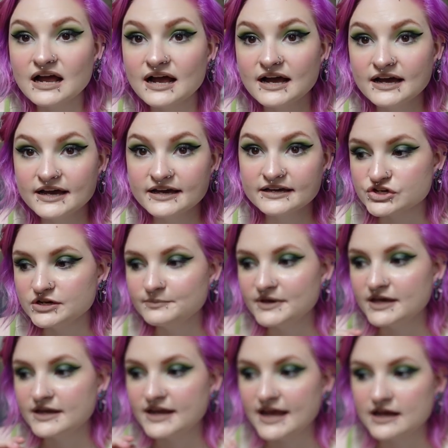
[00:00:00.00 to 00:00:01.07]
eye
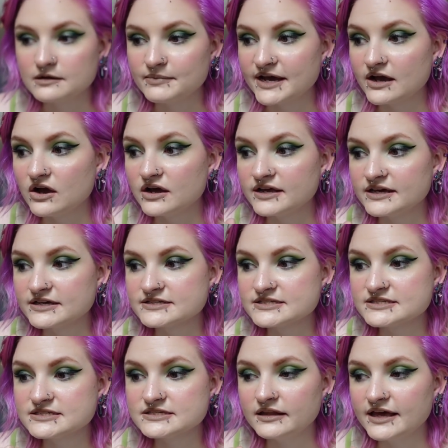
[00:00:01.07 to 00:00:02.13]
treatment, antibiotics.